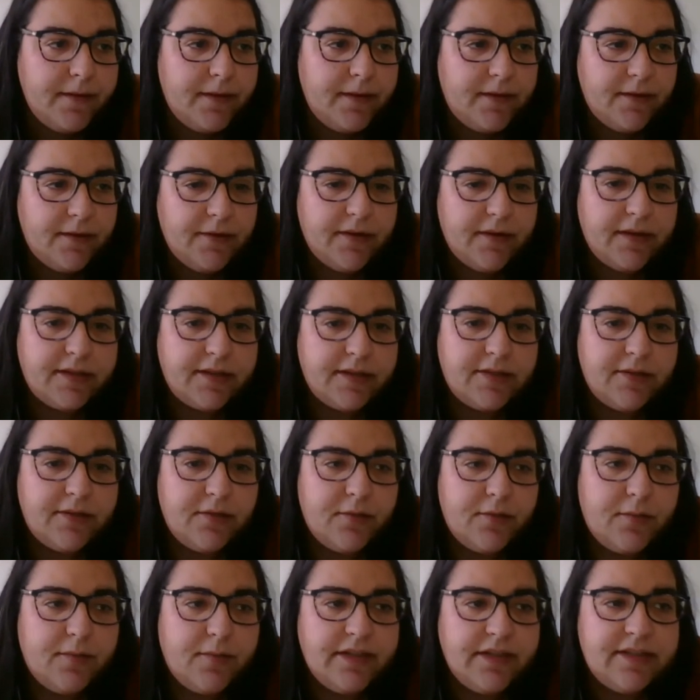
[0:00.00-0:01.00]
Okay,
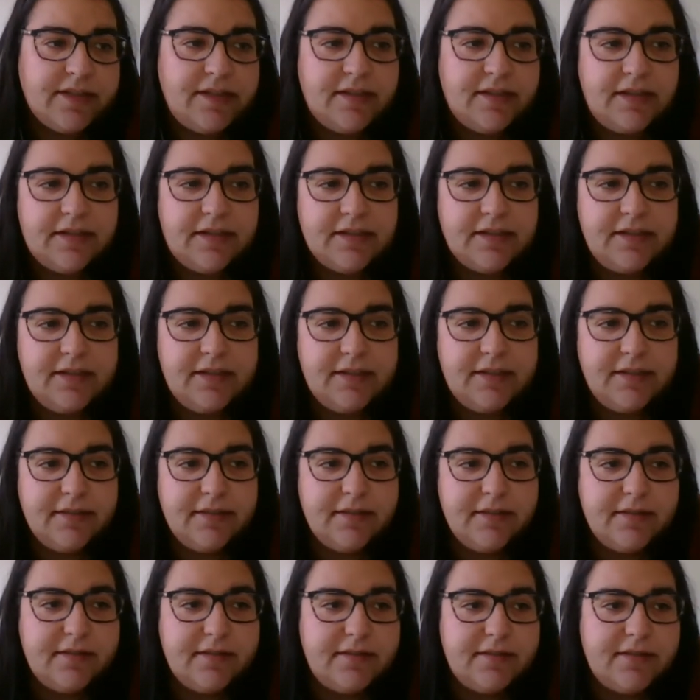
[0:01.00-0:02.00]
so machine learning
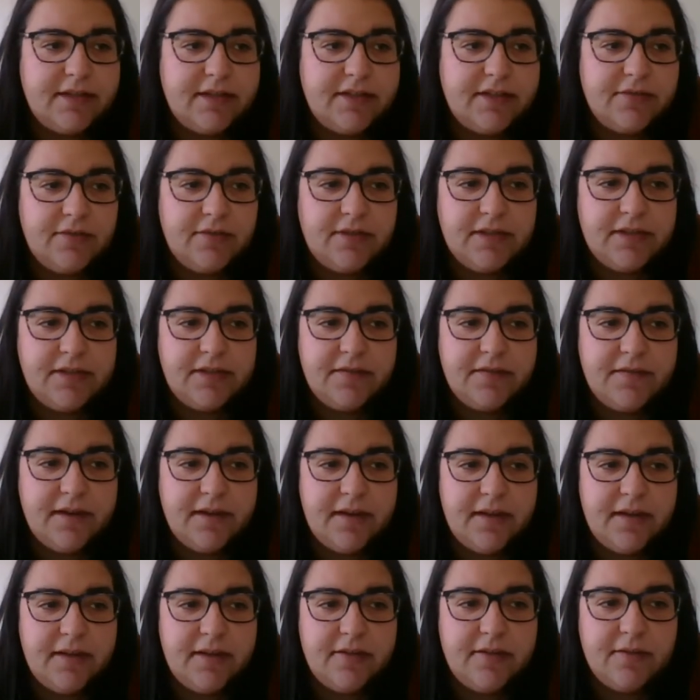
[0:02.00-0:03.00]
tries to
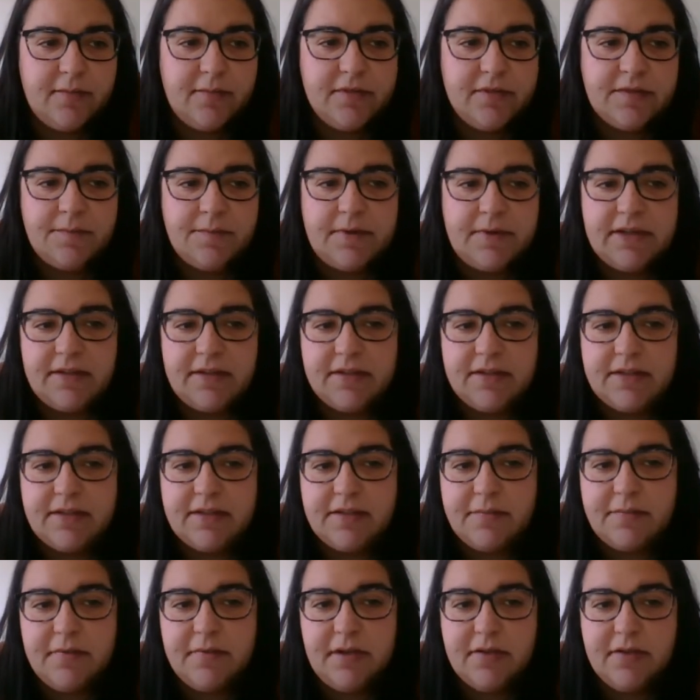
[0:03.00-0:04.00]
identify complex patterns
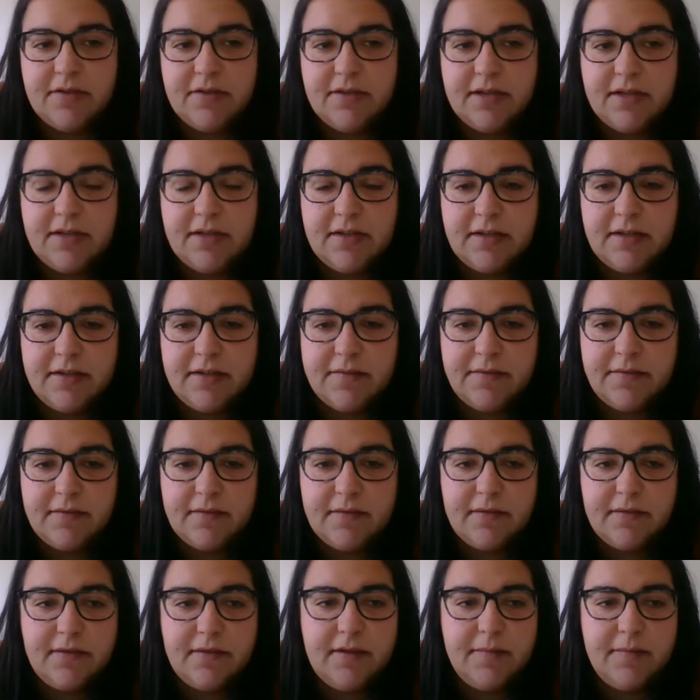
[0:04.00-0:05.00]
in millions of data.
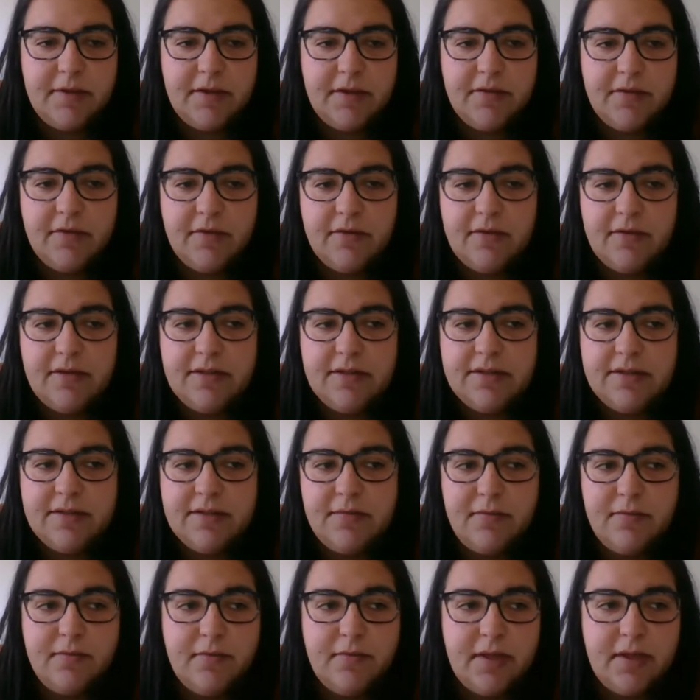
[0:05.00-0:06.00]
The main goal is
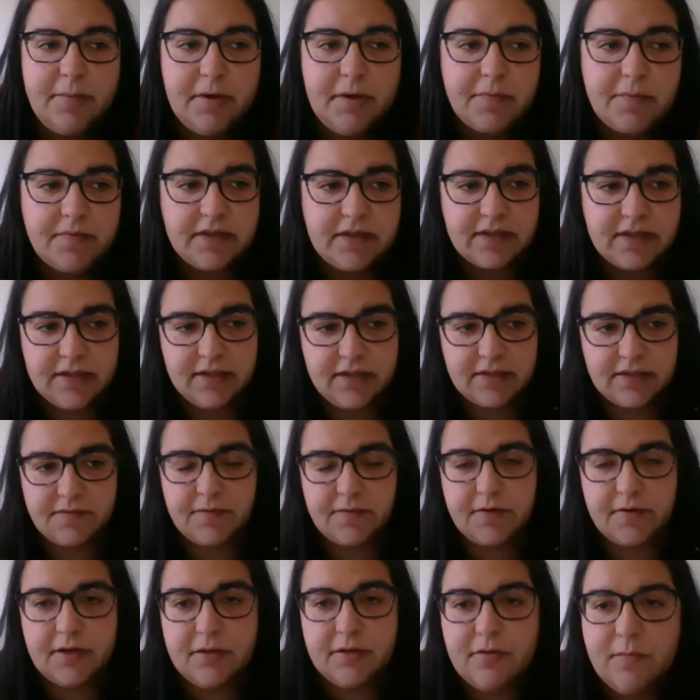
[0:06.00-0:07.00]
to develop techniques
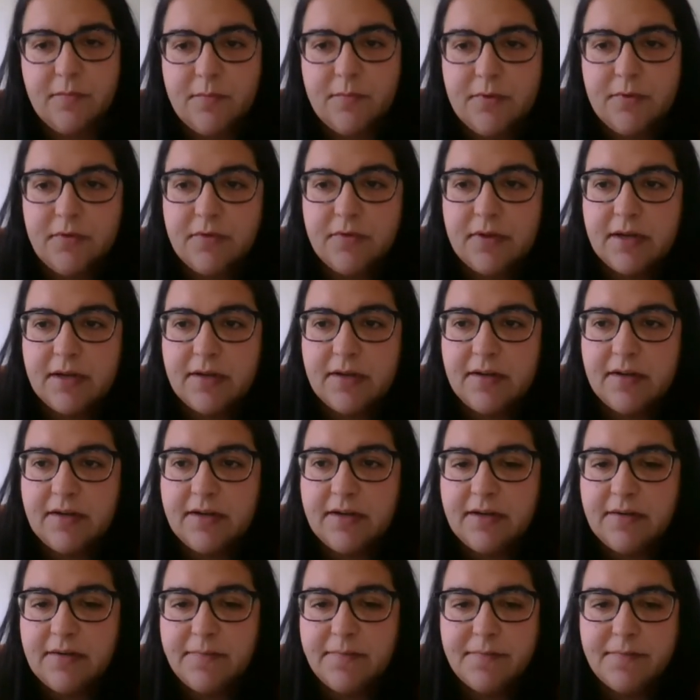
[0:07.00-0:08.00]
for a compute can
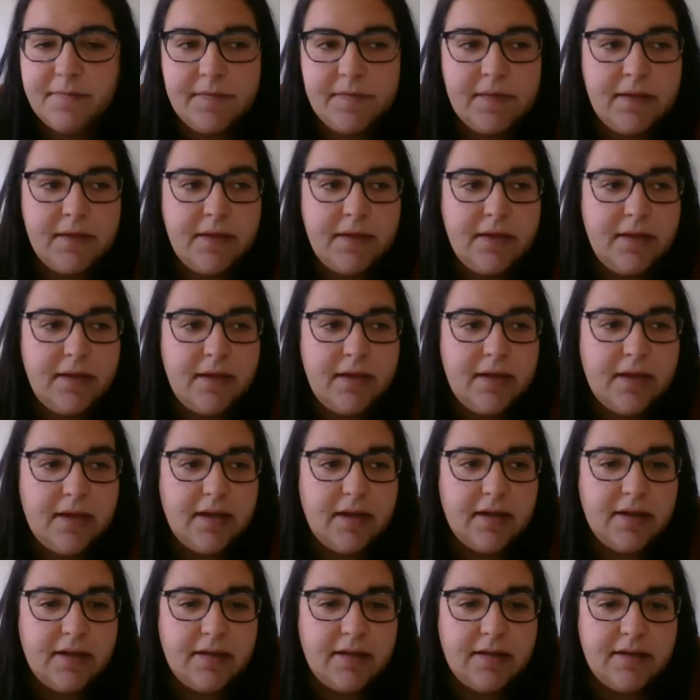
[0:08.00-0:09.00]
learn,
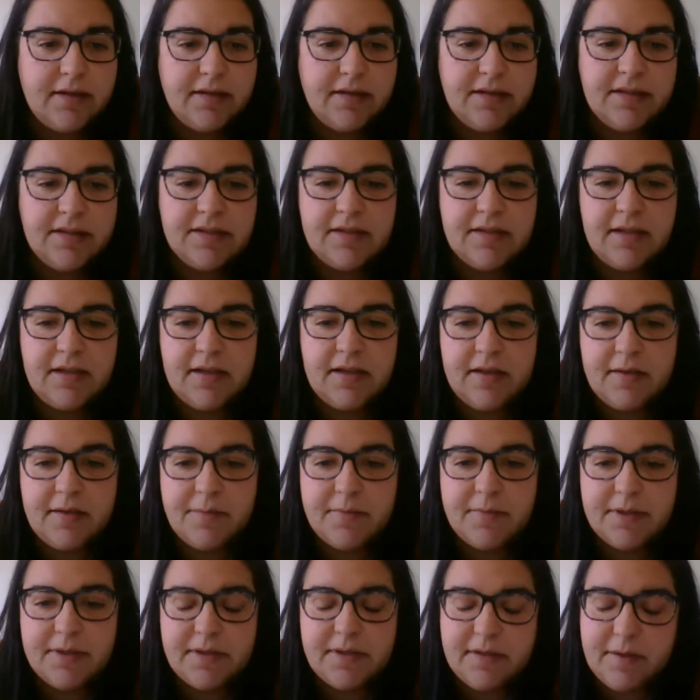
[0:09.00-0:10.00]
and this is the
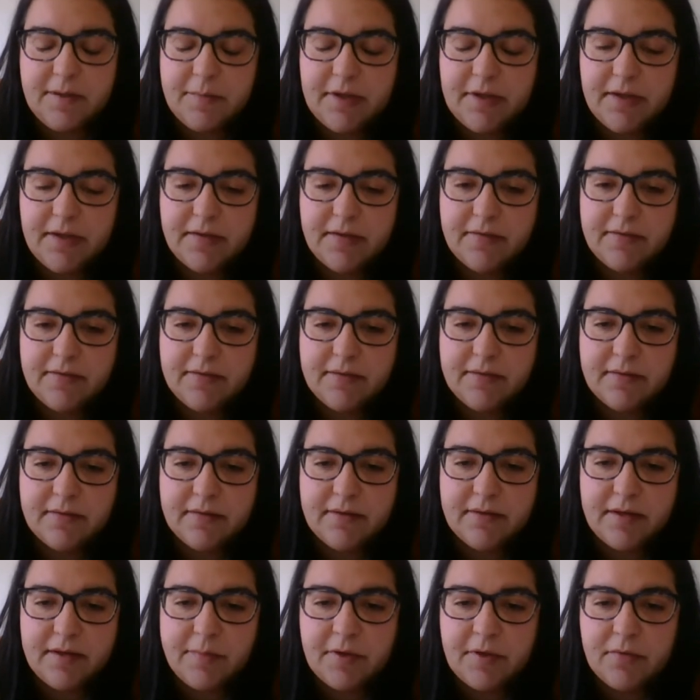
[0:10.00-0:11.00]

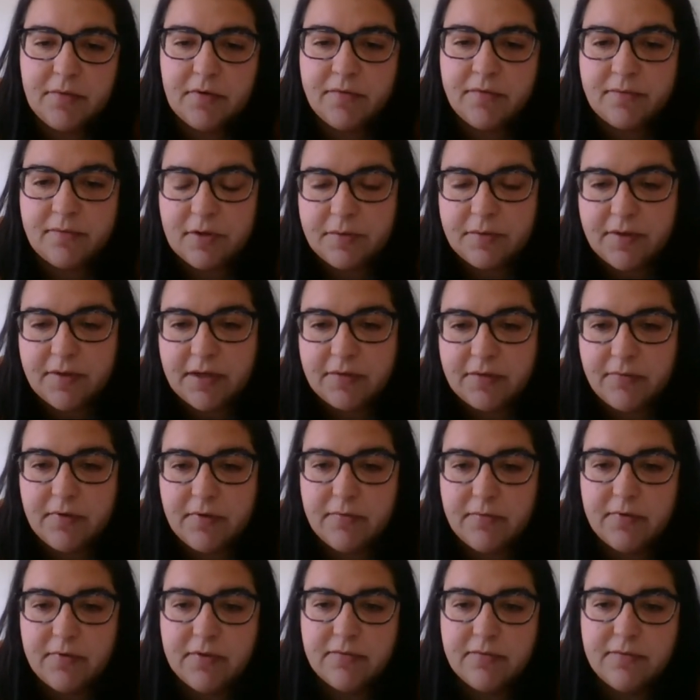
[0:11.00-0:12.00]
main workflow that we
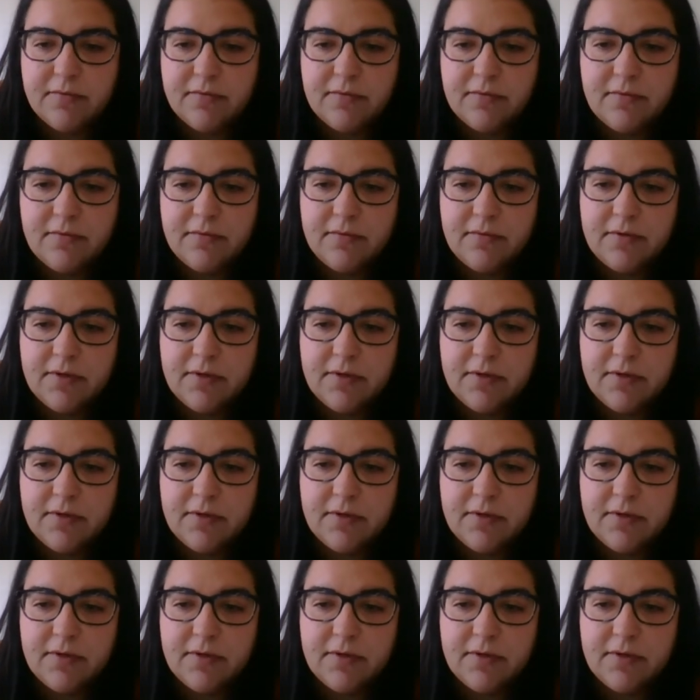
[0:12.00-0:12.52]
want to